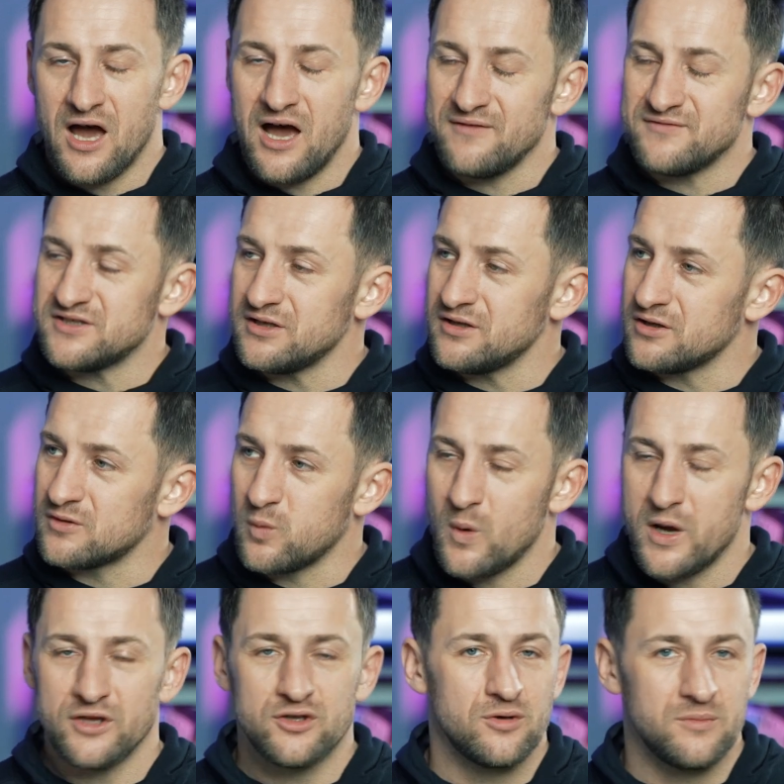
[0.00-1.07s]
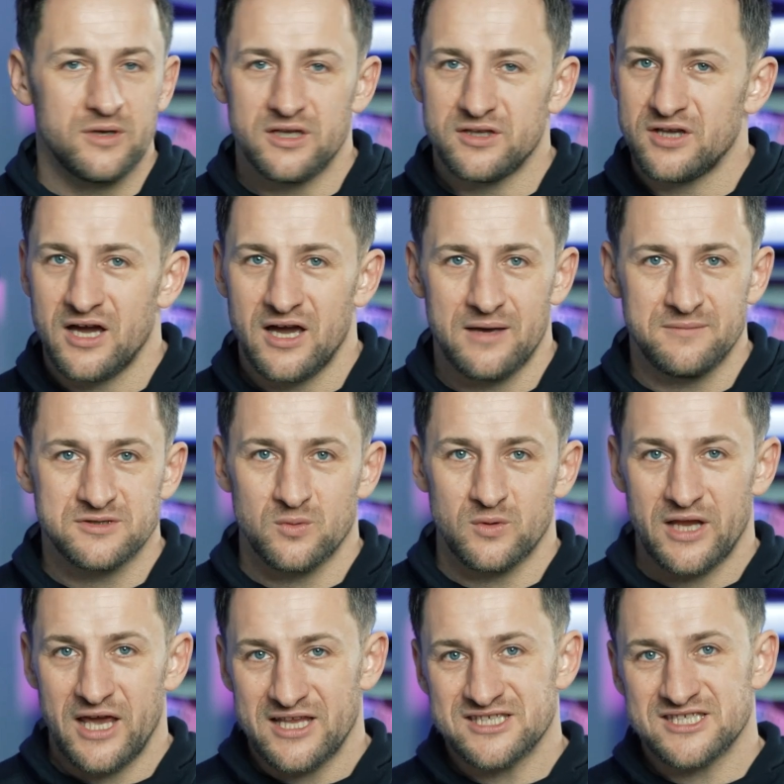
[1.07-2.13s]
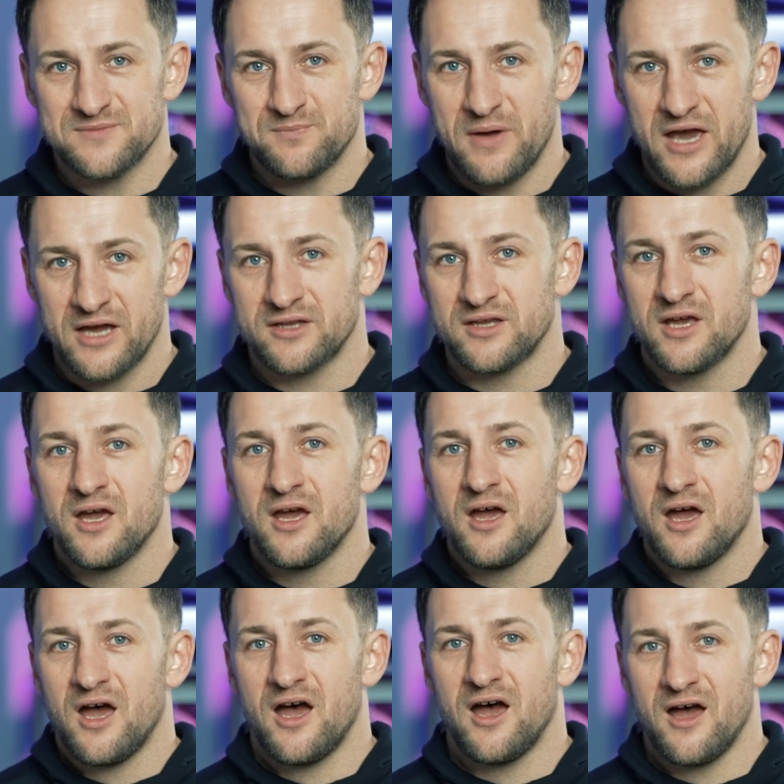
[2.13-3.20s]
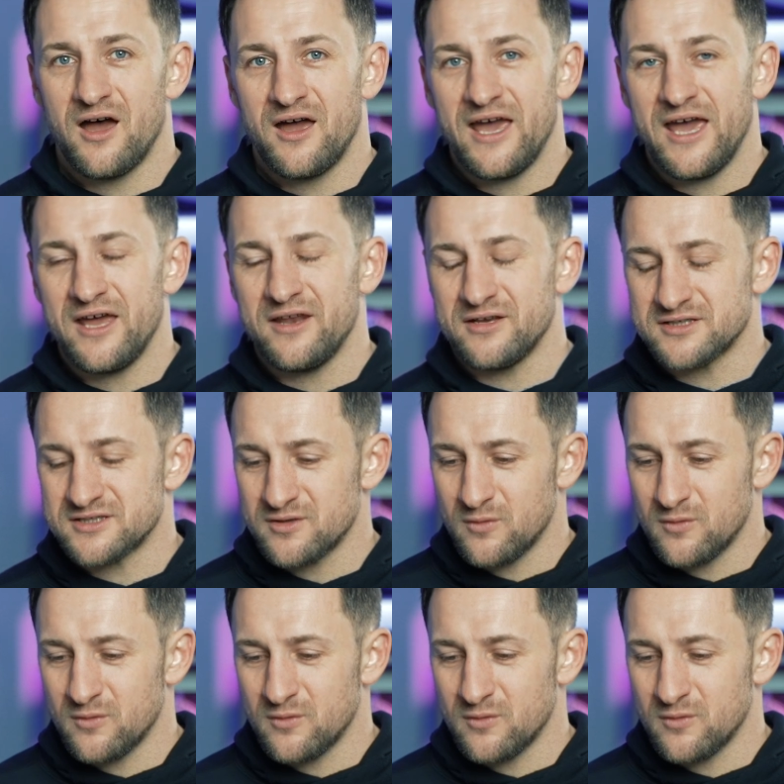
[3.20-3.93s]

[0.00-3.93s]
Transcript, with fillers: I've seen it way too many times when I inspect uh, attics.